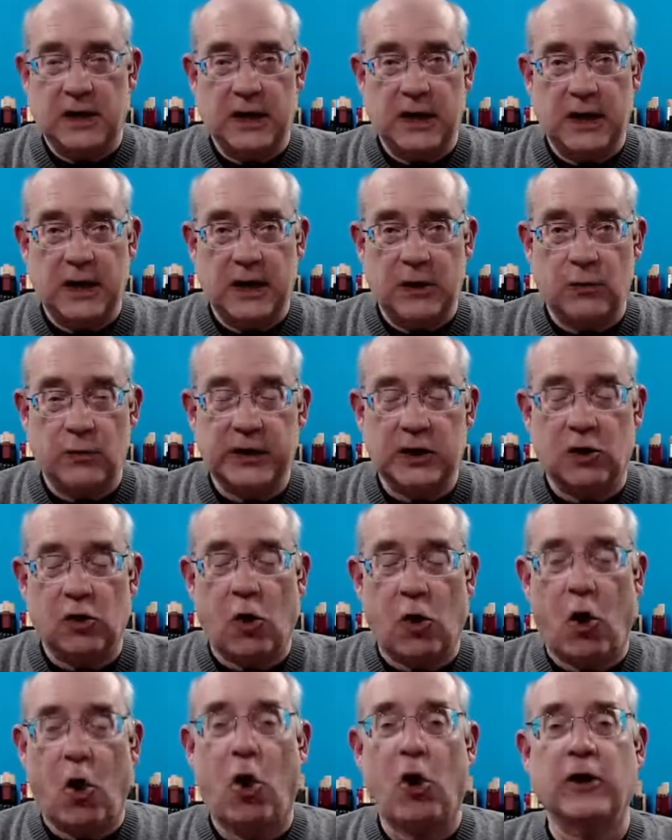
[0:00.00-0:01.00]
And we can
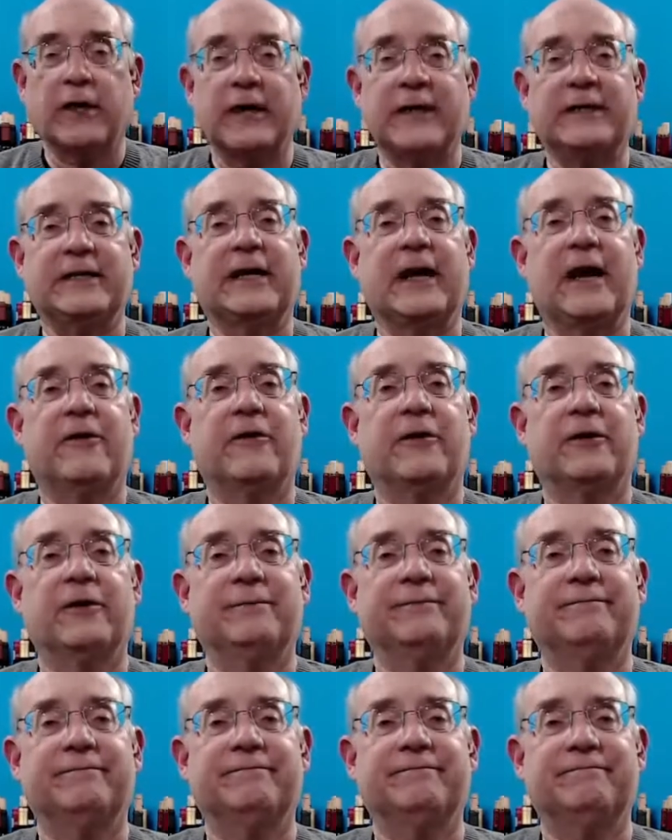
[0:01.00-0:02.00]
all get together
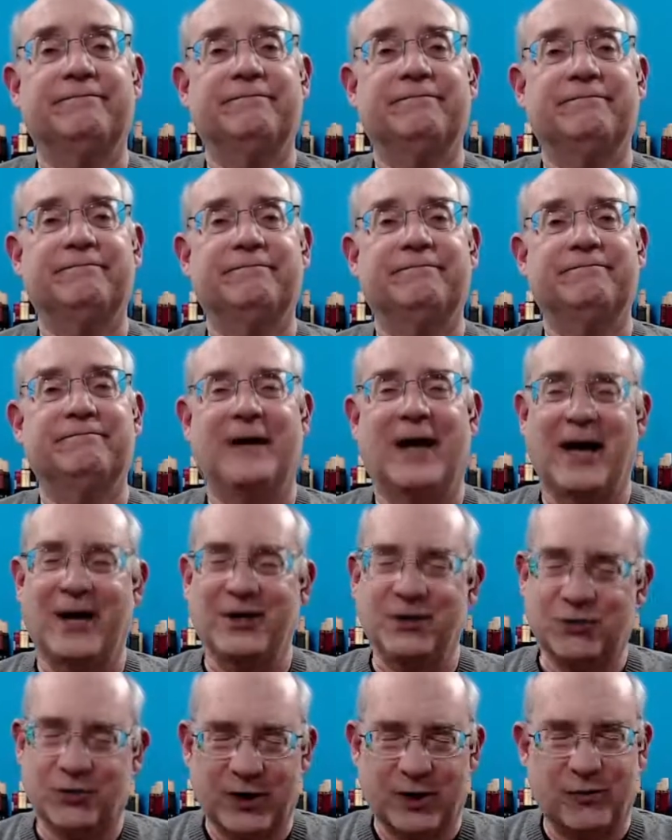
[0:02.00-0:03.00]
and
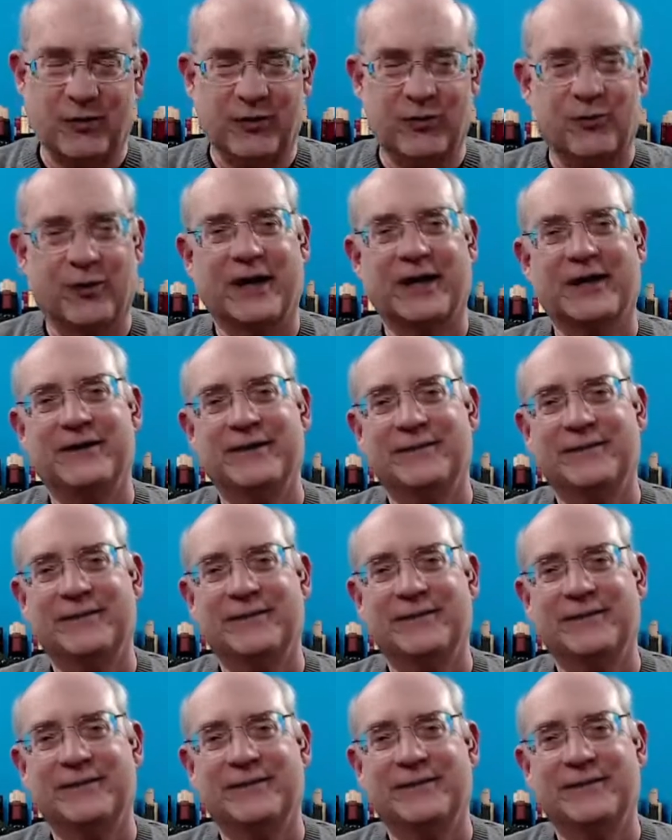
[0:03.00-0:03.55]
drink with Rick.